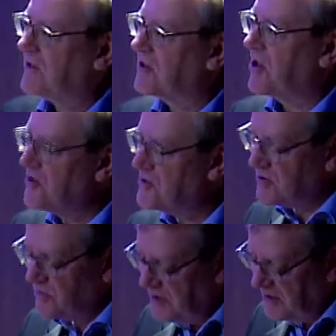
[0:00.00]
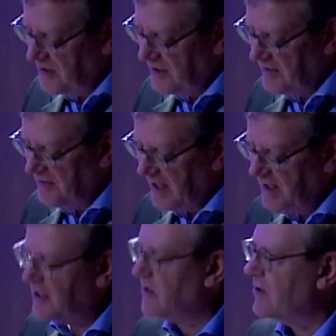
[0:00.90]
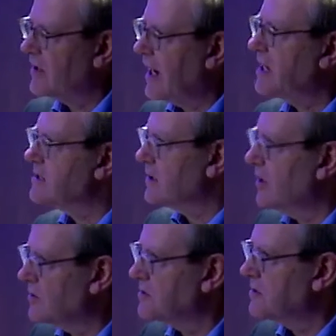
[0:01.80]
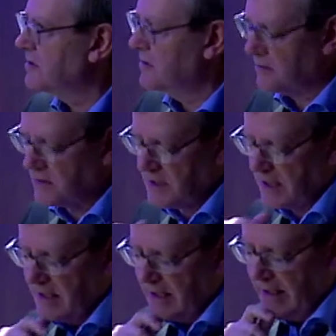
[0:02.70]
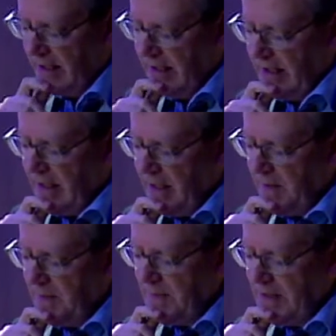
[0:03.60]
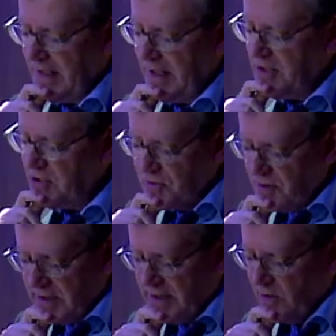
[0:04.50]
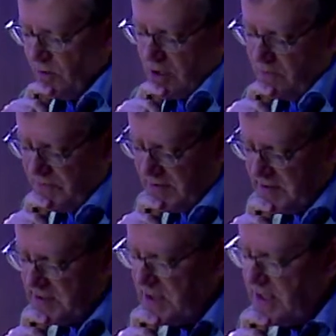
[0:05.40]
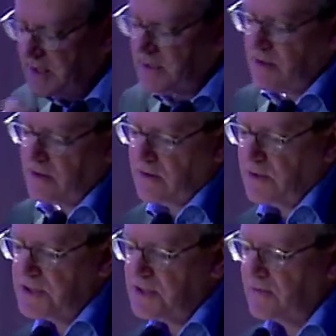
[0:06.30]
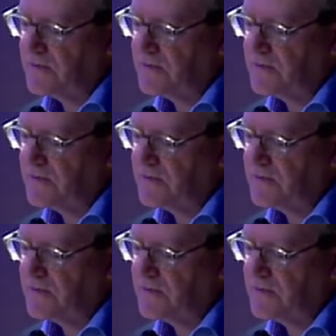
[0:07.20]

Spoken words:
the ghost of Derrida than Derrida as a ghost, you could say. Surely, or hopefully, this change is not a question of